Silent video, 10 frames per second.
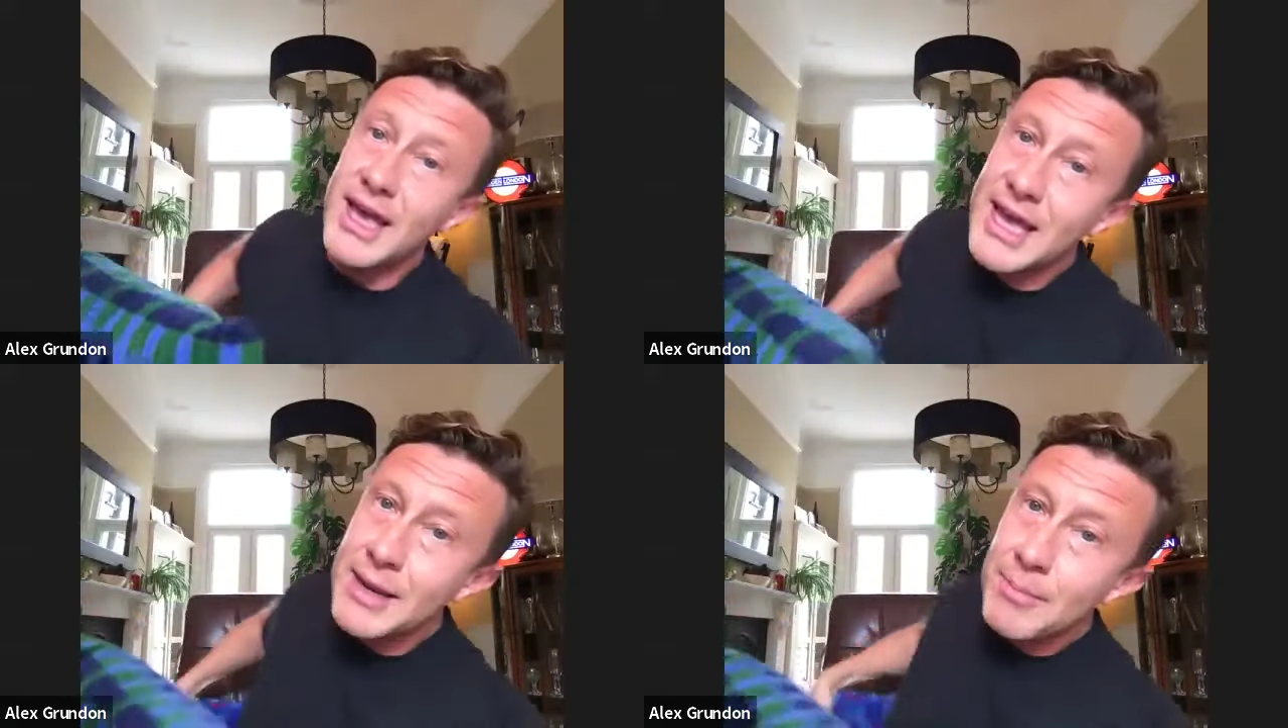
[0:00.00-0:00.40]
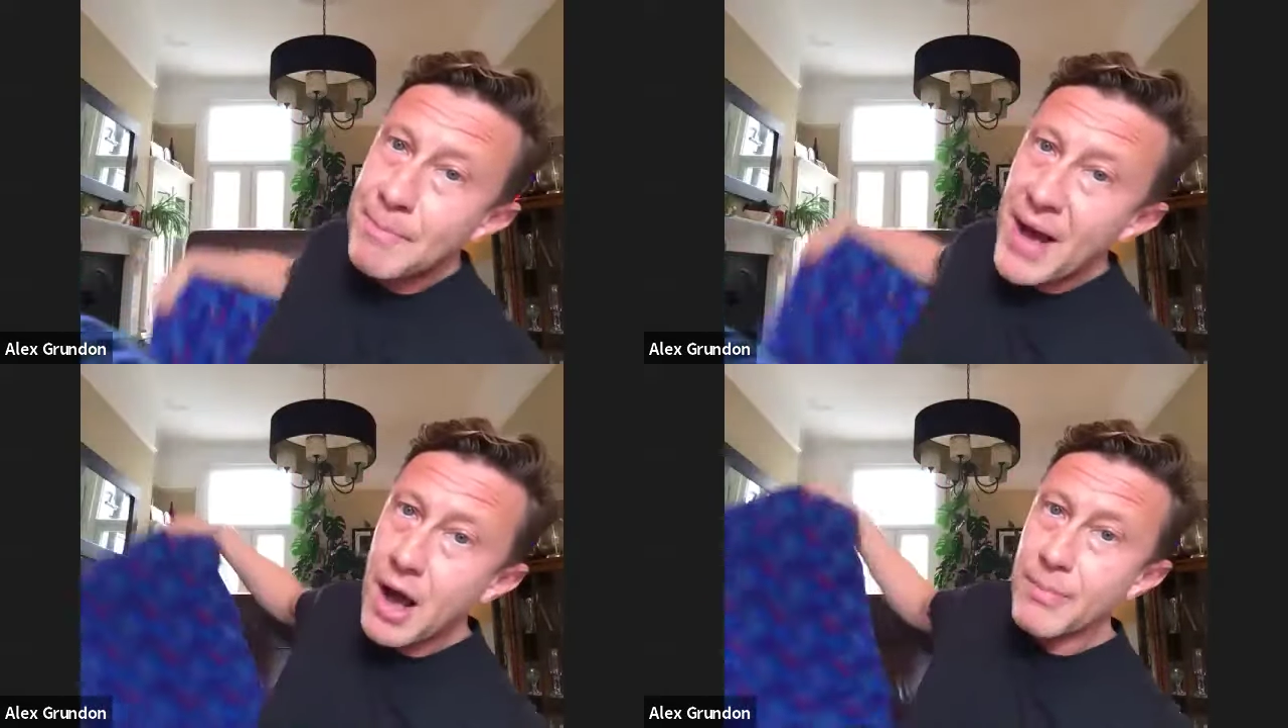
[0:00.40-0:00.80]
in
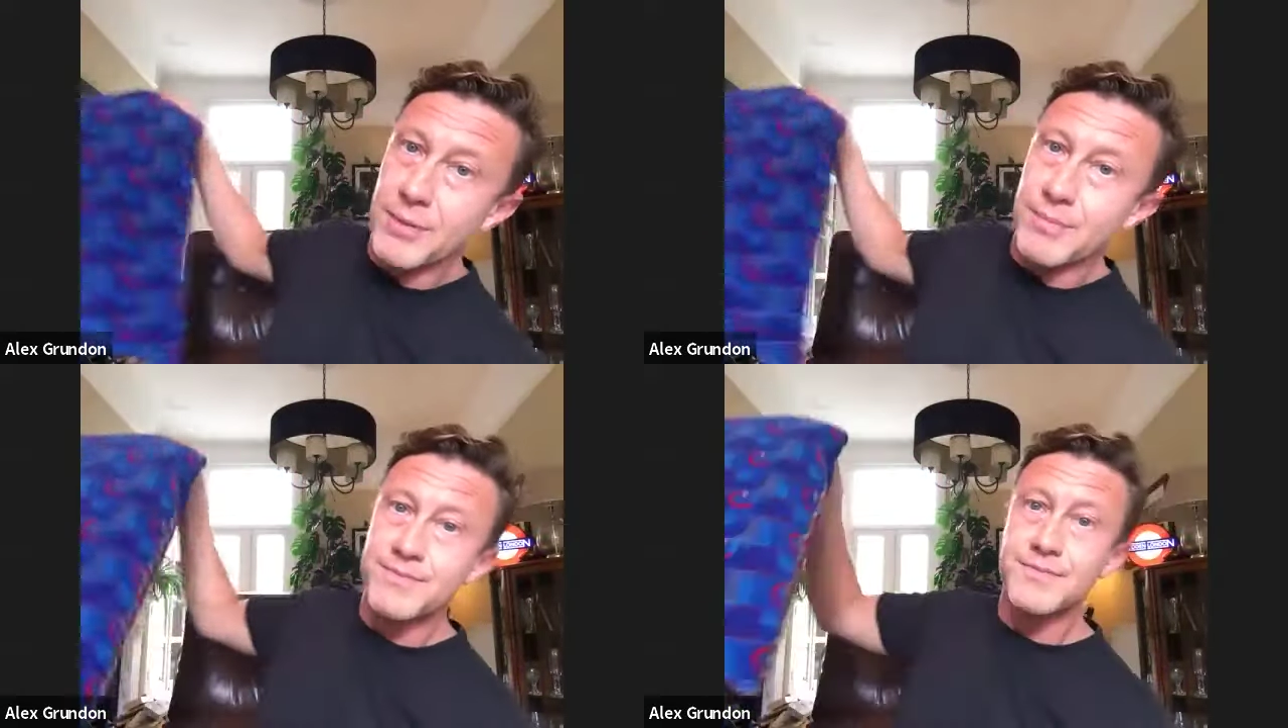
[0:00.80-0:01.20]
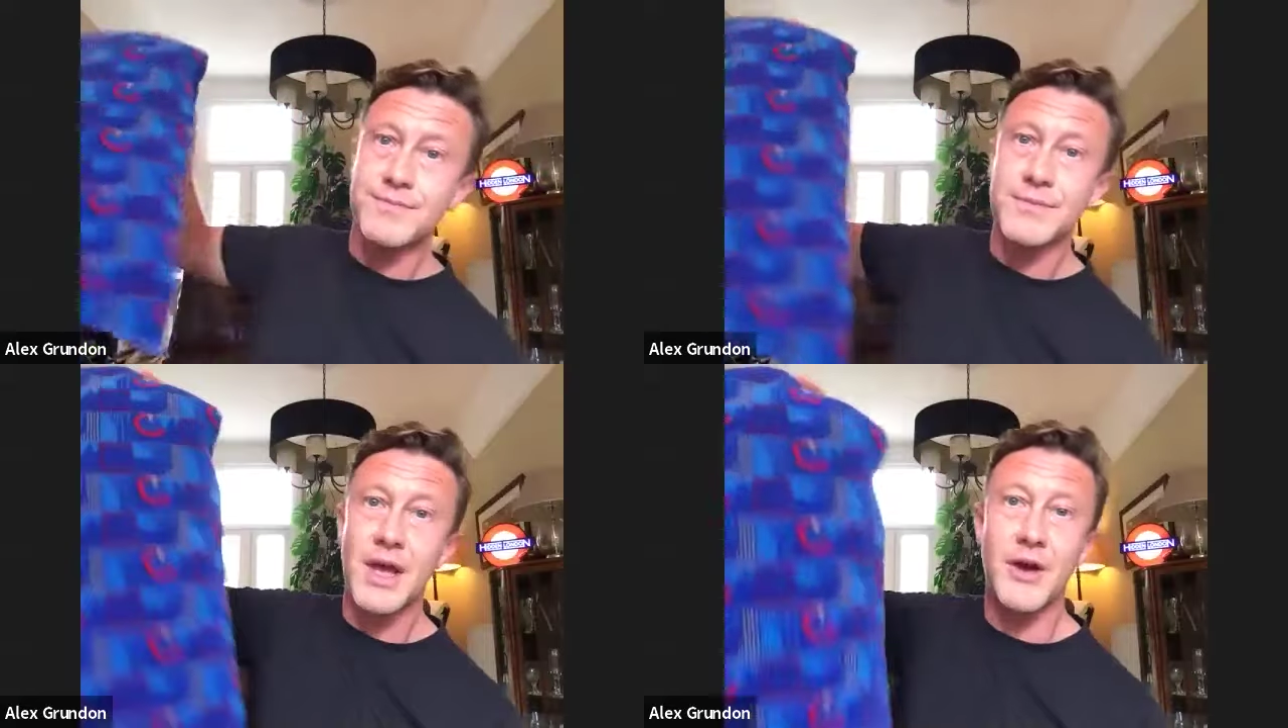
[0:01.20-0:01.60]
Barman,
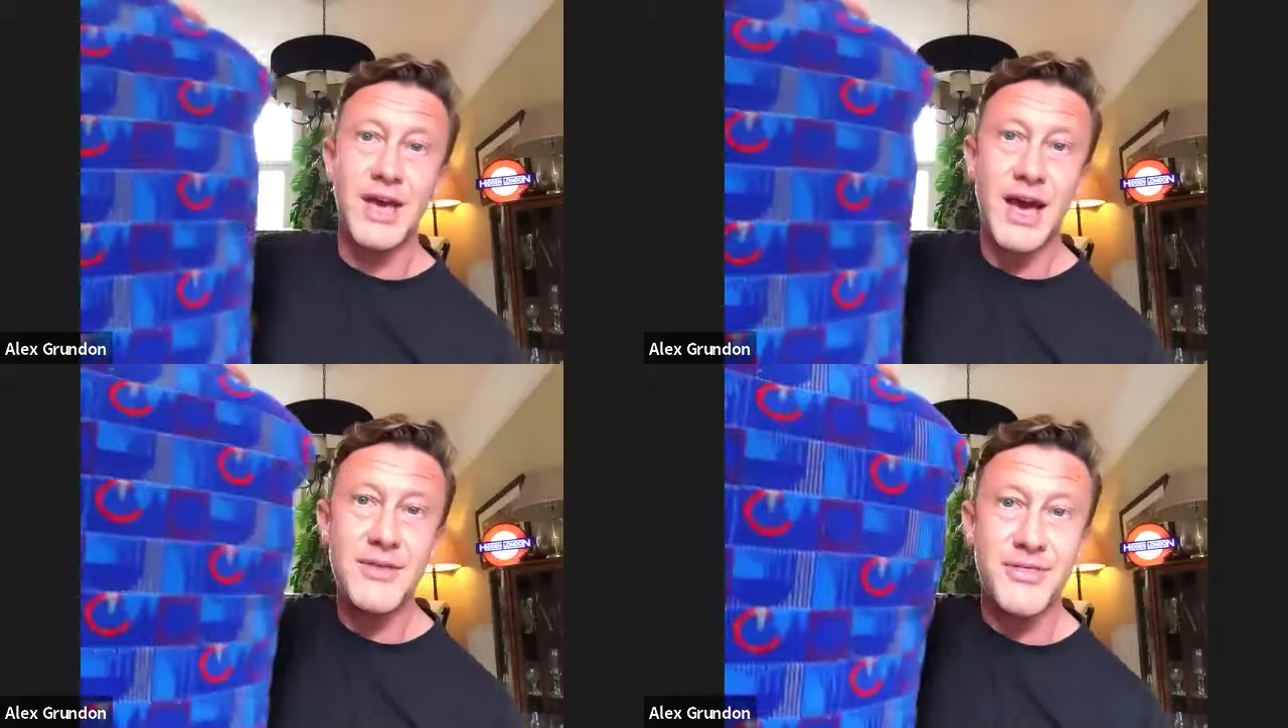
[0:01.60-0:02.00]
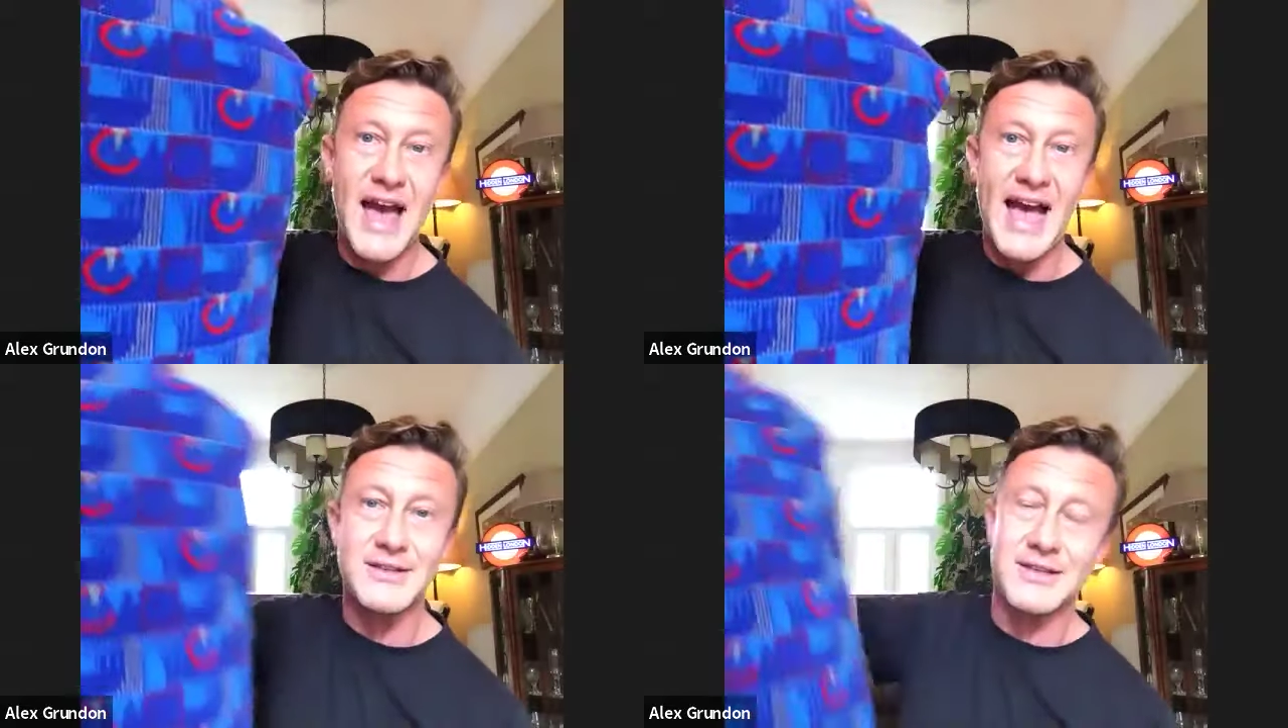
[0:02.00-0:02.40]
okay?
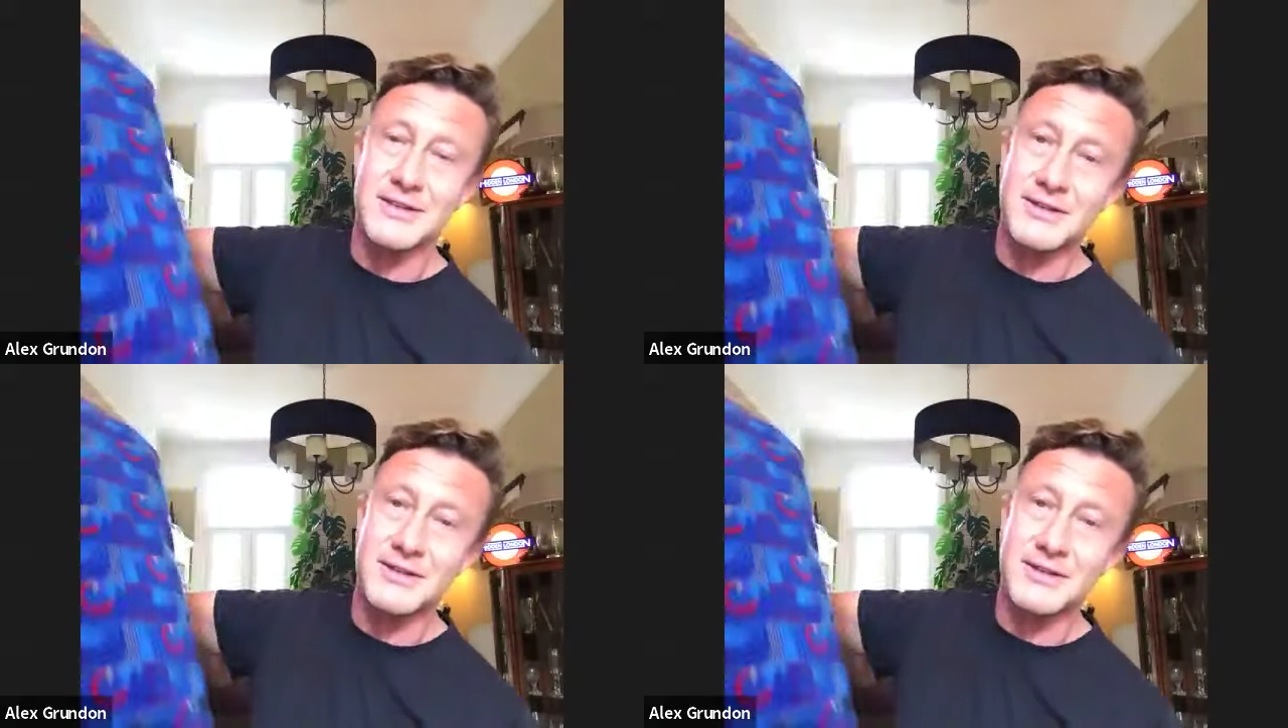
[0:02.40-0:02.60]
That.